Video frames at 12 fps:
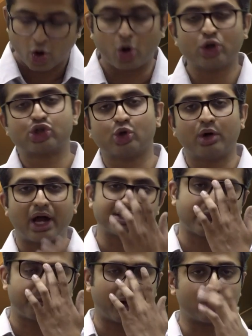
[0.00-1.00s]
also
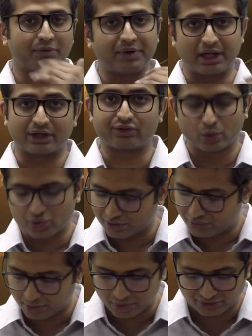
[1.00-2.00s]
as a part of an
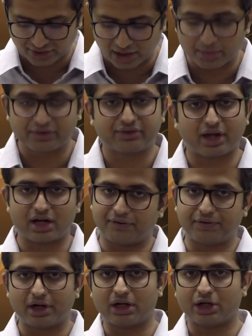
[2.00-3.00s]
exclusion from your syllabus. They are
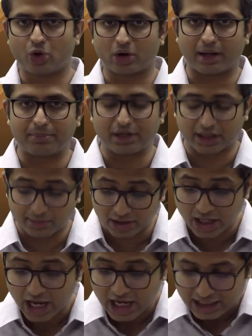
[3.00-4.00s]
definitely not applicable.